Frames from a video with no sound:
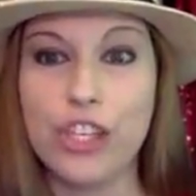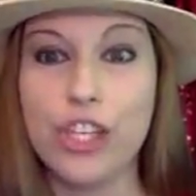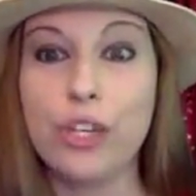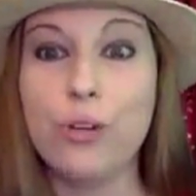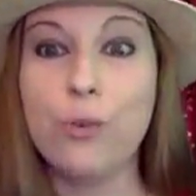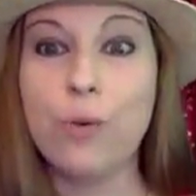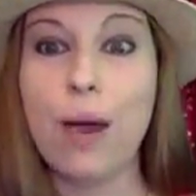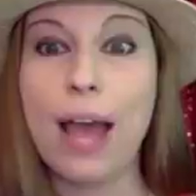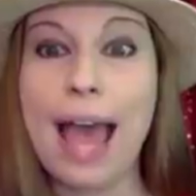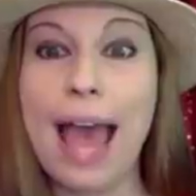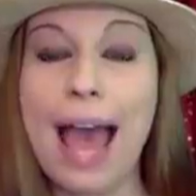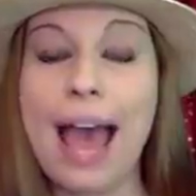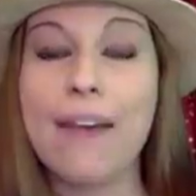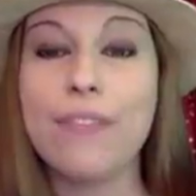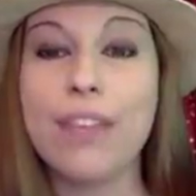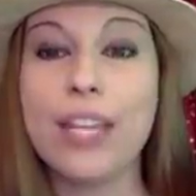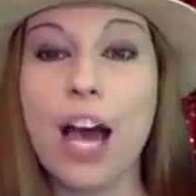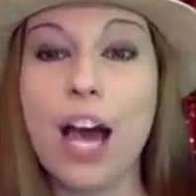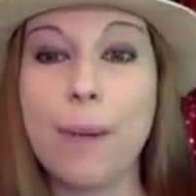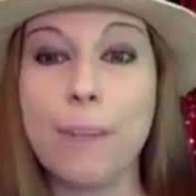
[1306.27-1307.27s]
you
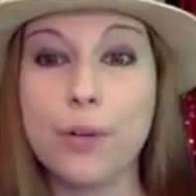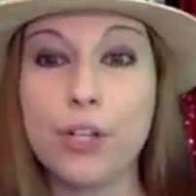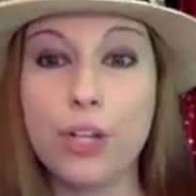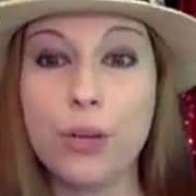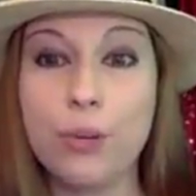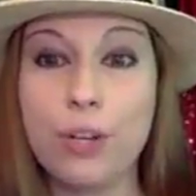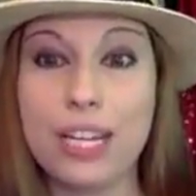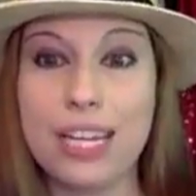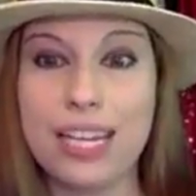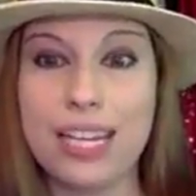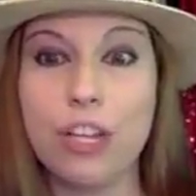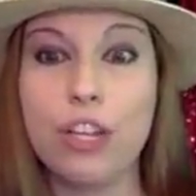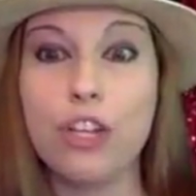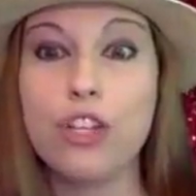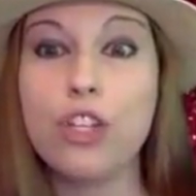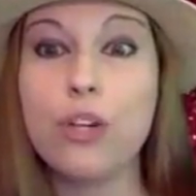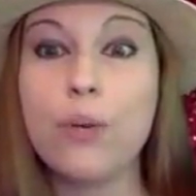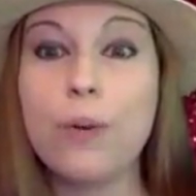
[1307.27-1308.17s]
have the opportunity